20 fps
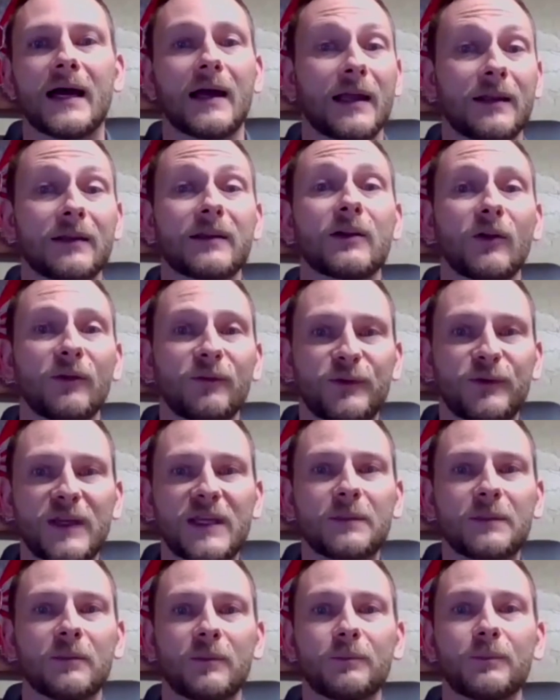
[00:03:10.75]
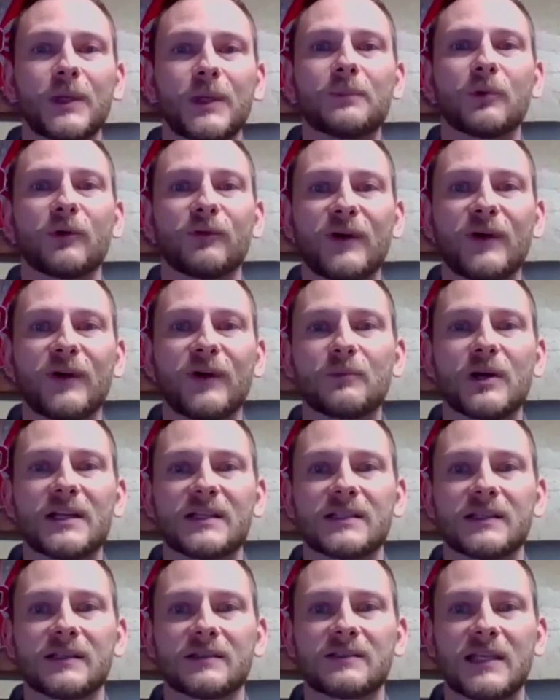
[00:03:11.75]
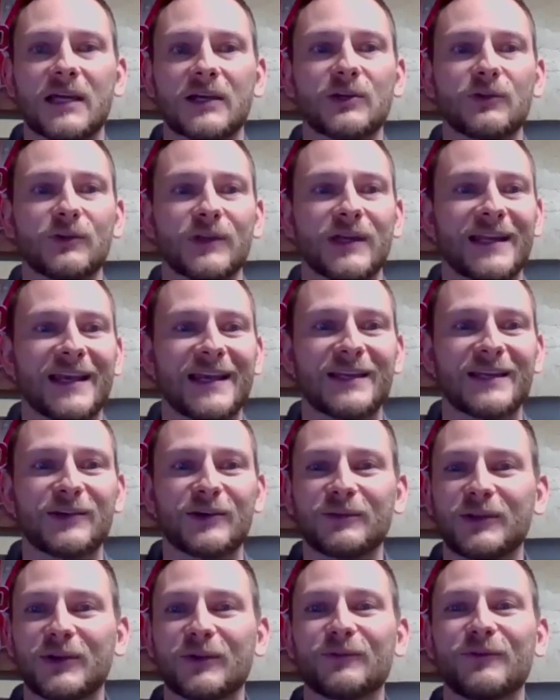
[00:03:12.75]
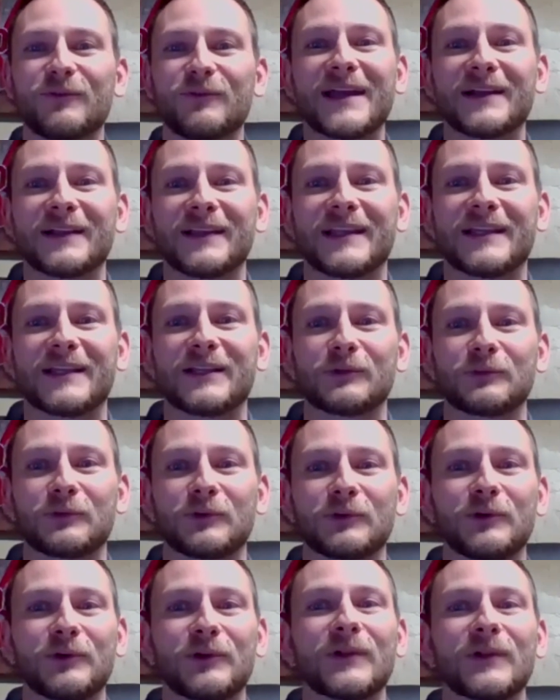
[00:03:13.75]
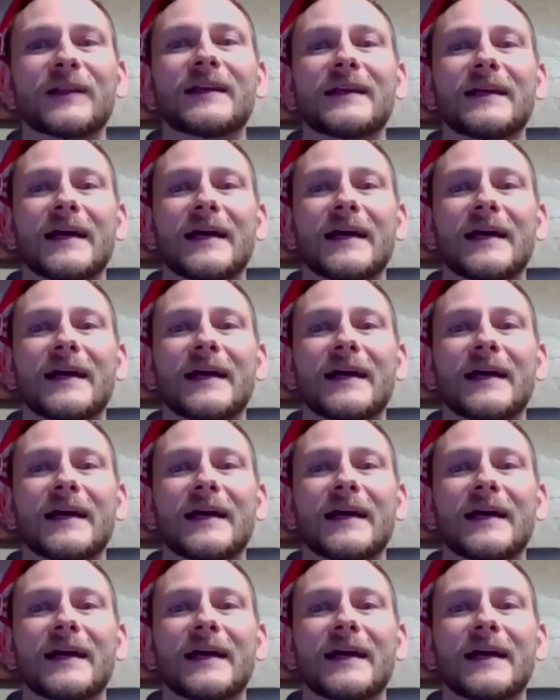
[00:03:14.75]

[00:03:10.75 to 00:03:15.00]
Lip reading: And it'll beep or vibrate to tell you that, hey, you're violating the rule.